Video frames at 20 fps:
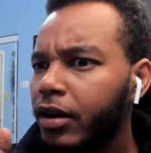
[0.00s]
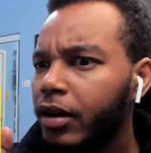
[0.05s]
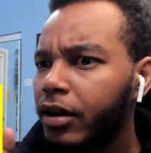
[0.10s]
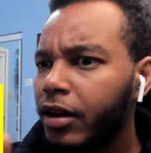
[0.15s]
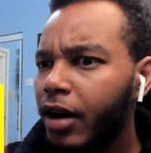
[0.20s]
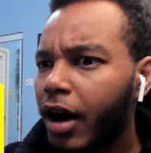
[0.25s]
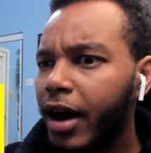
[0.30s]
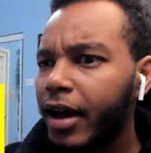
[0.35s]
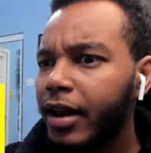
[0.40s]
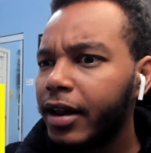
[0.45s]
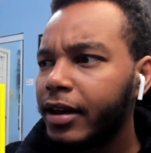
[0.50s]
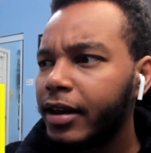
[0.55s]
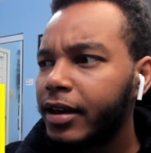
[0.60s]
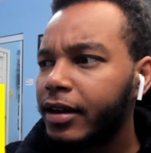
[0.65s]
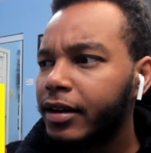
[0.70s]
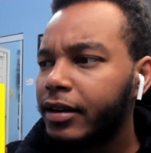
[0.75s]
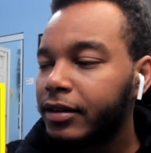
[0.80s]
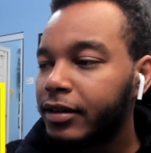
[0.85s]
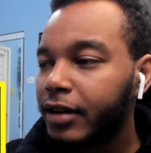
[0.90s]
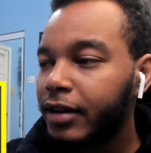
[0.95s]
Not
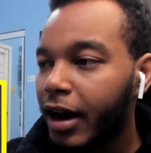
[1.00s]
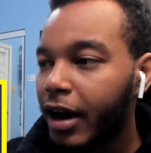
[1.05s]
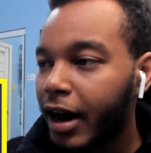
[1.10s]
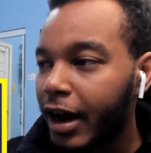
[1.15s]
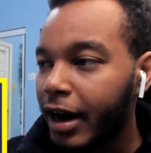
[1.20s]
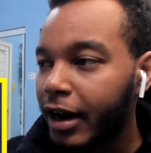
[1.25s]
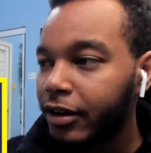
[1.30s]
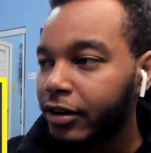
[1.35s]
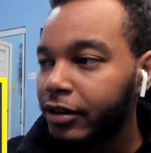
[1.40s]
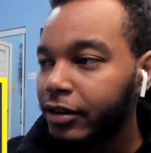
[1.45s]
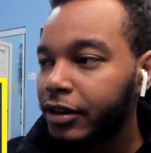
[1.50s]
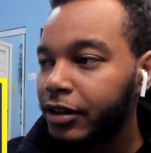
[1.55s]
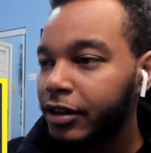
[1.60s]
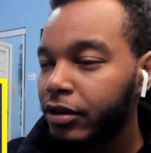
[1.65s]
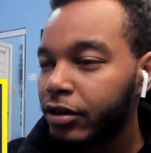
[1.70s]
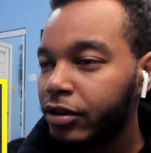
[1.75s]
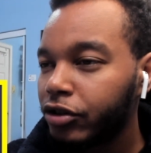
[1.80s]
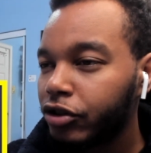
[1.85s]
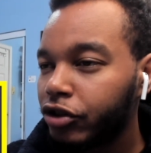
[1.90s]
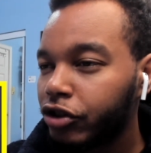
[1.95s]

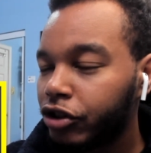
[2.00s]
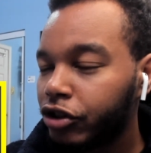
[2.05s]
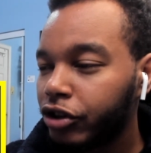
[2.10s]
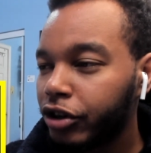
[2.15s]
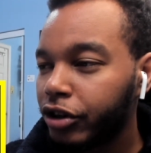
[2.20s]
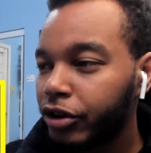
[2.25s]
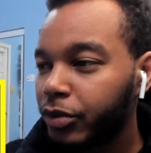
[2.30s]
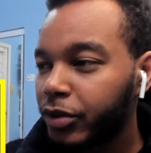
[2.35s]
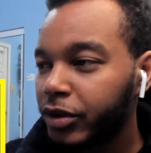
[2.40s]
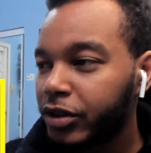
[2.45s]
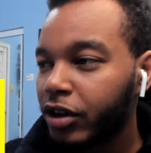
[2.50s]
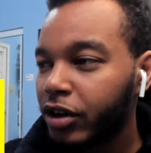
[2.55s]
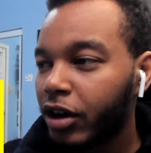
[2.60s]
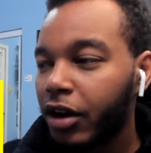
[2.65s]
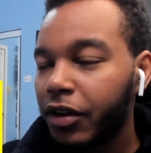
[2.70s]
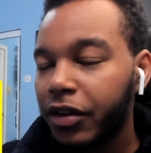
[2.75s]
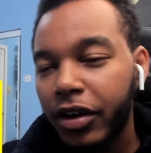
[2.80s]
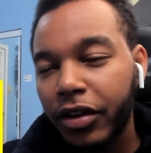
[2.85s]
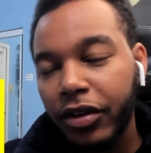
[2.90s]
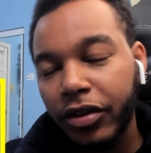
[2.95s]
entirely sure what's
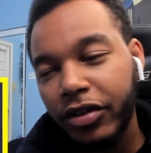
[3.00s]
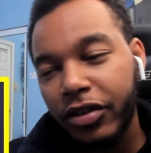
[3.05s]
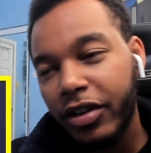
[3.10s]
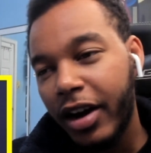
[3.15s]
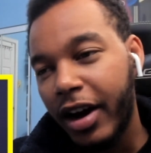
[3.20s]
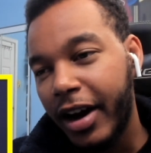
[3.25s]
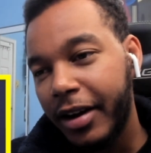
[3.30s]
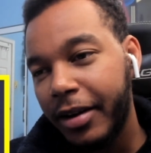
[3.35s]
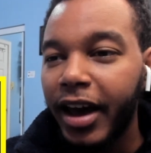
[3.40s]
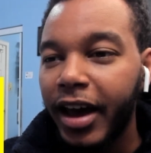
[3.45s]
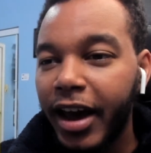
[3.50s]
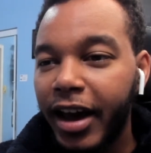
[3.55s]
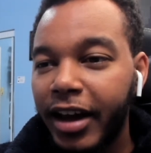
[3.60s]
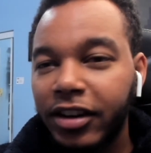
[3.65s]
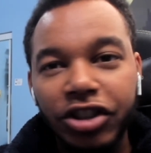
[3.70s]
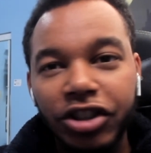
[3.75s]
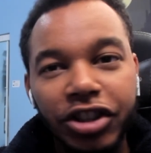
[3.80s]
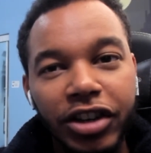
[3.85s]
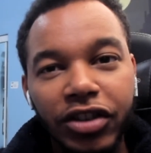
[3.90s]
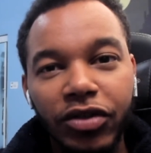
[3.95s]
on the other side,
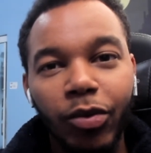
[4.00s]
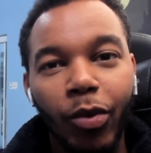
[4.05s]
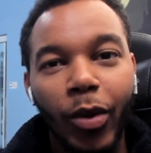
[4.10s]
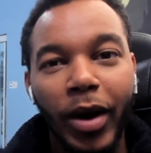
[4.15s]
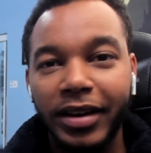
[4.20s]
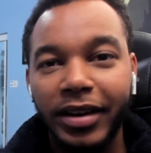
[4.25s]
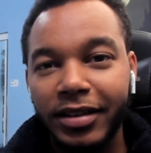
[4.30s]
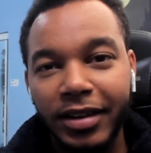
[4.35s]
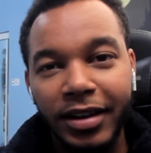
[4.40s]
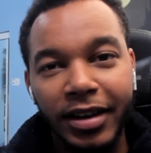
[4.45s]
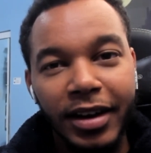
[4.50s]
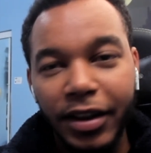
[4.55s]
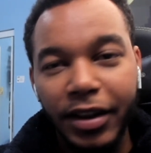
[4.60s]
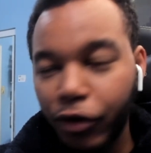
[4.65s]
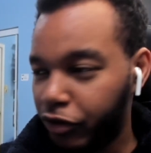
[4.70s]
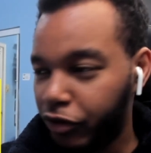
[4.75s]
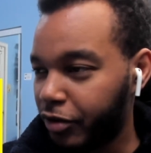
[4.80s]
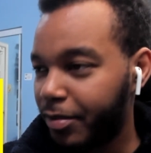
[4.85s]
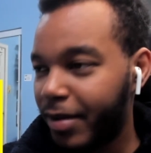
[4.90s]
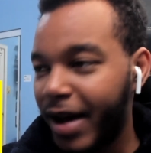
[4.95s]
and she just went. There
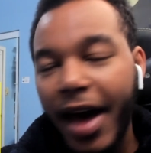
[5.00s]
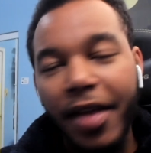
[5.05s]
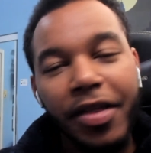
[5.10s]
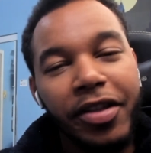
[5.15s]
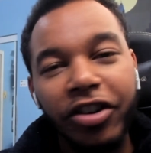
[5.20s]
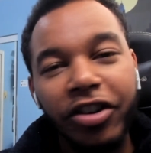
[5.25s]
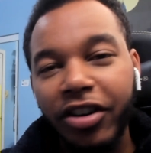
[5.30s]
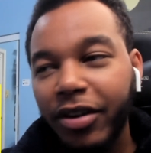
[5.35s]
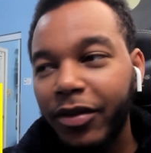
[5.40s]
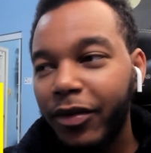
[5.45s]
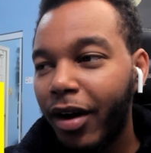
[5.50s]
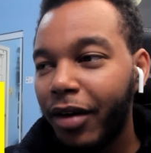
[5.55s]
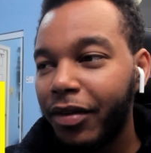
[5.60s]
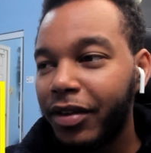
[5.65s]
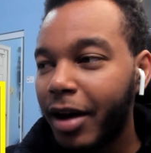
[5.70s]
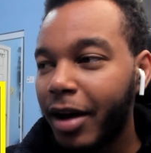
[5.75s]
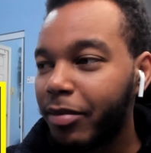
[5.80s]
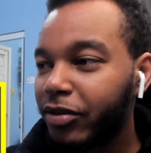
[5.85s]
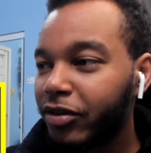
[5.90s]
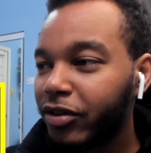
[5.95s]
was a pathogen involved
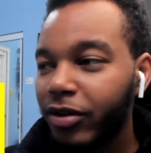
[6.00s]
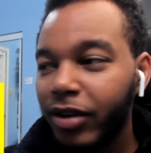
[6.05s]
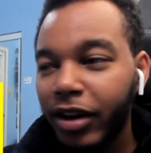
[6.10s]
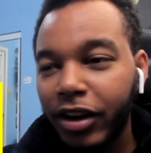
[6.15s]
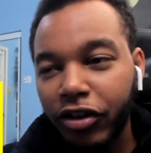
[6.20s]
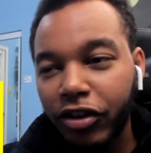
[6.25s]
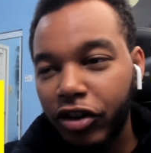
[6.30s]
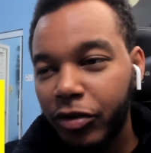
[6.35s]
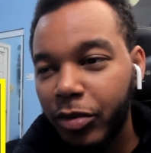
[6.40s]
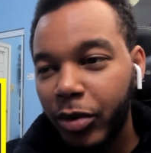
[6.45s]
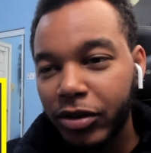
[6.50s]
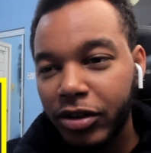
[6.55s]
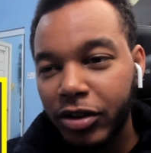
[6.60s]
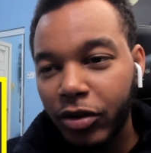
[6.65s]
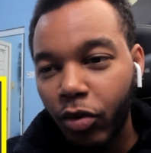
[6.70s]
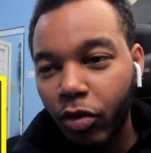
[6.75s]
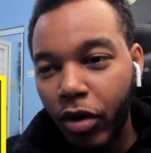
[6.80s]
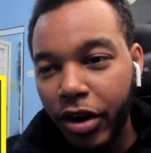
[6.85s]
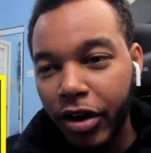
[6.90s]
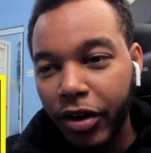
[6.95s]
in the episode, like you're supposed to
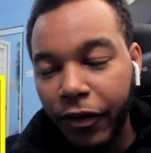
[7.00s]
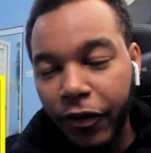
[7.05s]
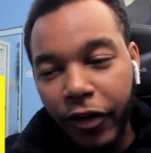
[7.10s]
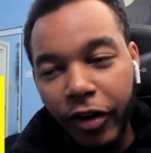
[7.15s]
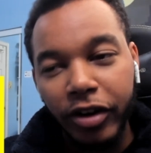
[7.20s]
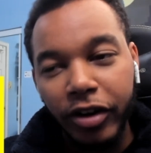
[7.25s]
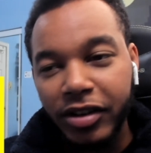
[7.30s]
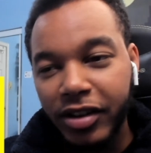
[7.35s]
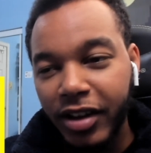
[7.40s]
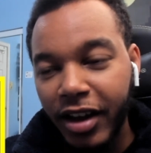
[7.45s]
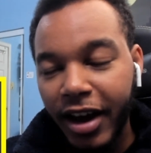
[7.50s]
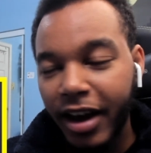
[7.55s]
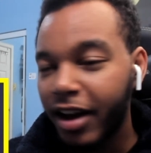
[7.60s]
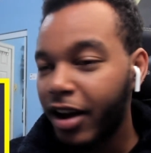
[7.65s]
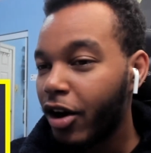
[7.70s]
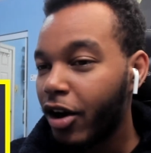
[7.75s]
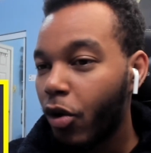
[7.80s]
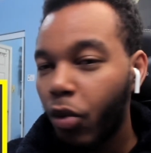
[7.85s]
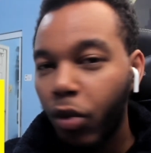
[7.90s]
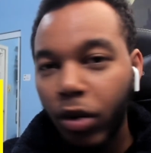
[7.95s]
wonder first thing,
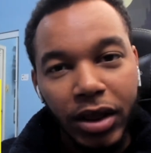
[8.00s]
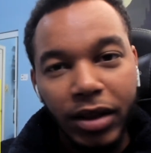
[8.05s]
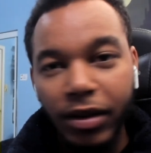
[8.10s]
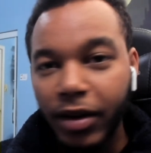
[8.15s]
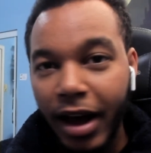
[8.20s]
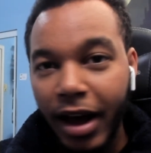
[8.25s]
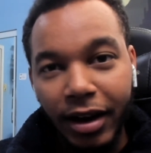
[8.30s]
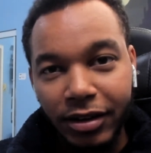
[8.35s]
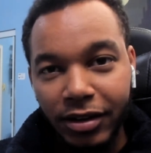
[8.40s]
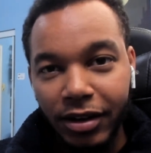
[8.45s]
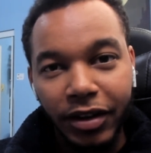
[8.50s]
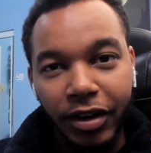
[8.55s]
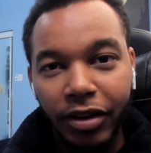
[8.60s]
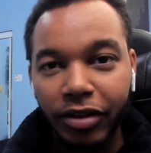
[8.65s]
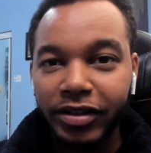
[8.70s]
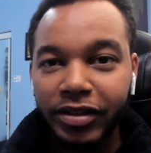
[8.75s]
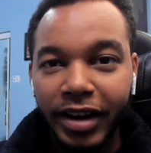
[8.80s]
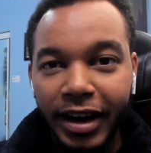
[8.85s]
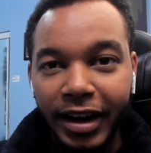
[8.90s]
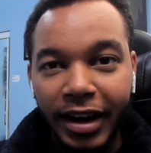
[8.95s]
what the heck's on the
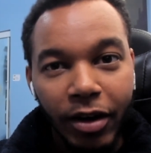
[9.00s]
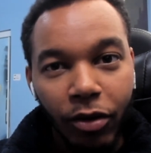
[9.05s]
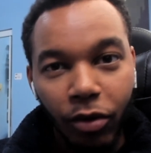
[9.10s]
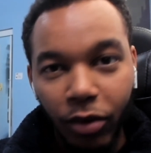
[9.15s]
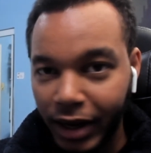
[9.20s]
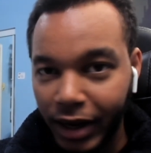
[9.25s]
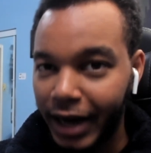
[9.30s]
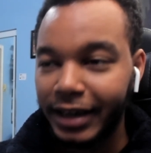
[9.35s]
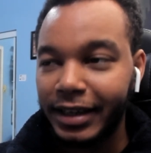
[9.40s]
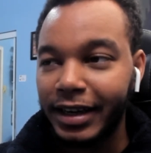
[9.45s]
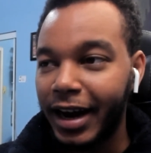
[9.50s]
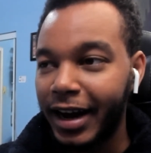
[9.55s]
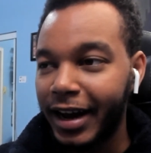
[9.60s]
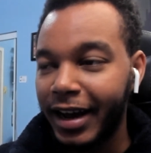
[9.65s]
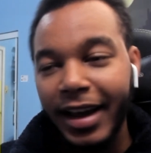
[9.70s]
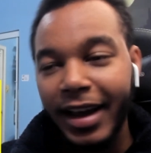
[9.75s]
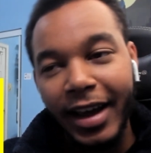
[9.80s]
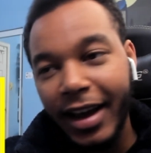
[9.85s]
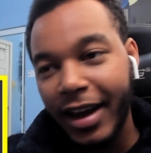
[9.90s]
other side? Will I die?